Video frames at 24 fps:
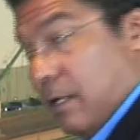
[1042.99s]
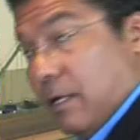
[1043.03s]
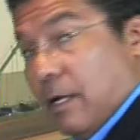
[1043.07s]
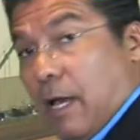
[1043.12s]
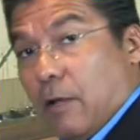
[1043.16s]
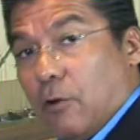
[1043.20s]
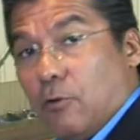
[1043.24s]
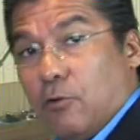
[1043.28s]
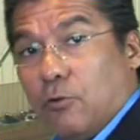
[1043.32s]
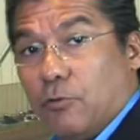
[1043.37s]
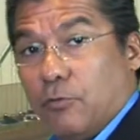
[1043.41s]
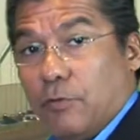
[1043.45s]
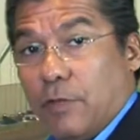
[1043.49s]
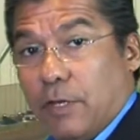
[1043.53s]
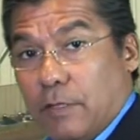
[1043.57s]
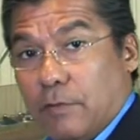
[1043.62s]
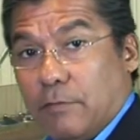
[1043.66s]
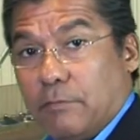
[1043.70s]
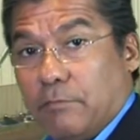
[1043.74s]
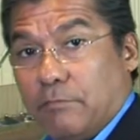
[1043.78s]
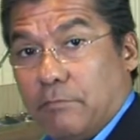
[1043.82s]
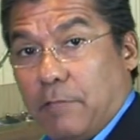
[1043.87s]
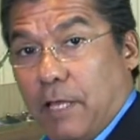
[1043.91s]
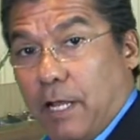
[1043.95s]
I don't know,
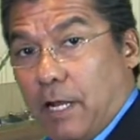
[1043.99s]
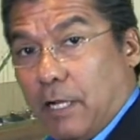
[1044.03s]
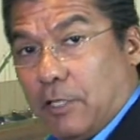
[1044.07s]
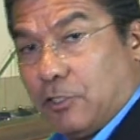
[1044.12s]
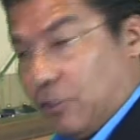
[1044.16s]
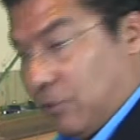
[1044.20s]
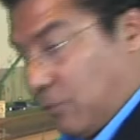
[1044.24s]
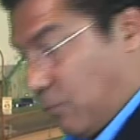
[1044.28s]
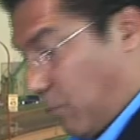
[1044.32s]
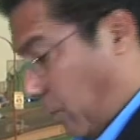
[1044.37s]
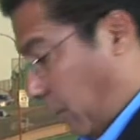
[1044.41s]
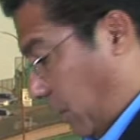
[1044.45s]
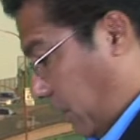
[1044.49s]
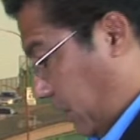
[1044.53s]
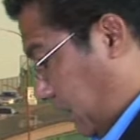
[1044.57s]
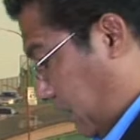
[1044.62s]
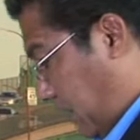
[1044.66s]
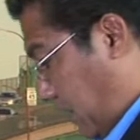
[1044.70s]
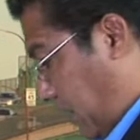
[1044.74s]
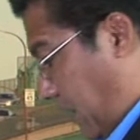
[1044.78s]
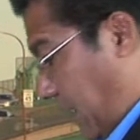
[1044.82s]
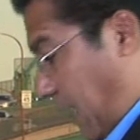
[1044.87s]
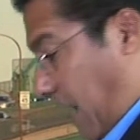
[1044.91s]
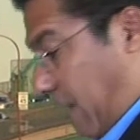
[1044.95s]
that actually works.
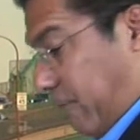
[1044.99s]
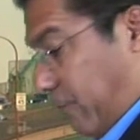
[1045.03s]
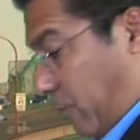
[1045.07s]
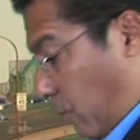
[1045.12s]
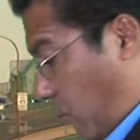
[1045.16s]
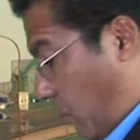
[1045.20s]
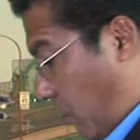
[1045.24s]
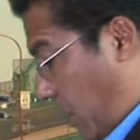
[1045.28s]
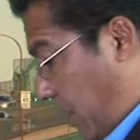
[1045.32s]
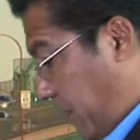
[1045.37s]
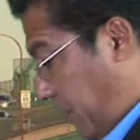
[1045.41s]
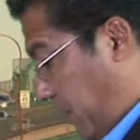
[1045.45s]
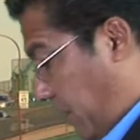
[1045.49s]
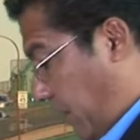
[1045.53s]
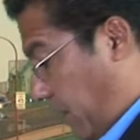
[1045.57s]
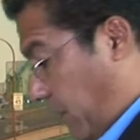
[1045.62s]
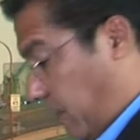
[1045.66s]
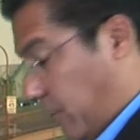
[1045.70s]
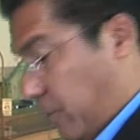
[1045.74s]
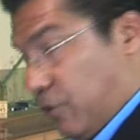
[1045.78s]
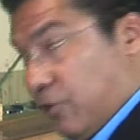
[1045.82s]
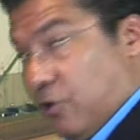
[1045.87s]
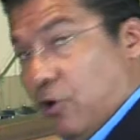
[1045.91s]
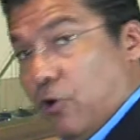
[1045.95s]
And then after 1
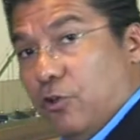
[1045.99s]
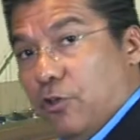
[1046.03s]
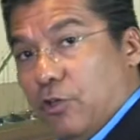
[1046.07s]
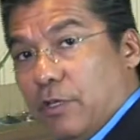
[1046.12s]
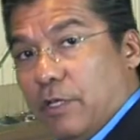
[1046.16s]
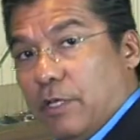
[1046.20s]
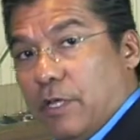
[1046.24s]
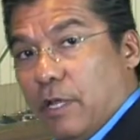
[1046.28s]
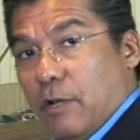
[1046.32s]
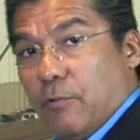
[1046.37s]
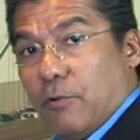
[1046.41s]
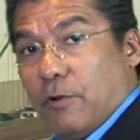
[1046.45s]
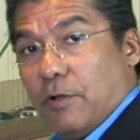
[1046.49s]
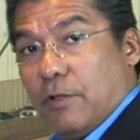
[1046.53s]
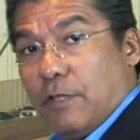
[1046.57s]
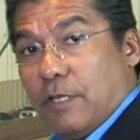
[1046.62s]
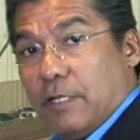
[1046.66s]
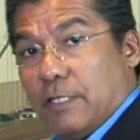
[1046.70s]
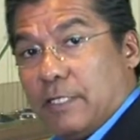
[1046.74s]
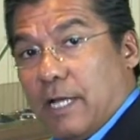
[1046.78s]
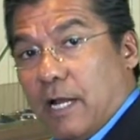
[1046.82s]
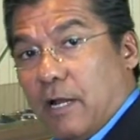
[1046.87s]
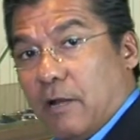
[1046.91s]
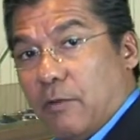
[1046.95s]
year, you know, you could get rid of the
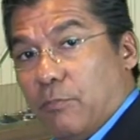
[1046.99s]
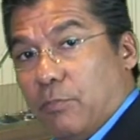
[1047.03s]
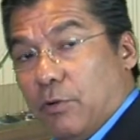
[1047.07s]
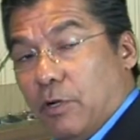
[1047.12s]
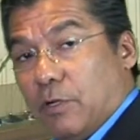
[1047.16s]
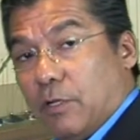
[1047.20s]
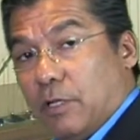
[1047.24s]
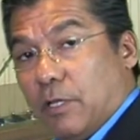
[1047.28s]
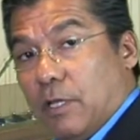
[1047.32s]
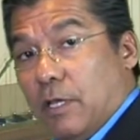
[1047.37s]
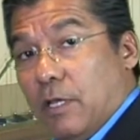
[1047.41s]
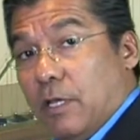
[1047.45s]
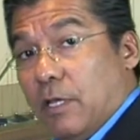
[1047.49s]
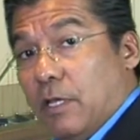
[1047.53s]
entire book,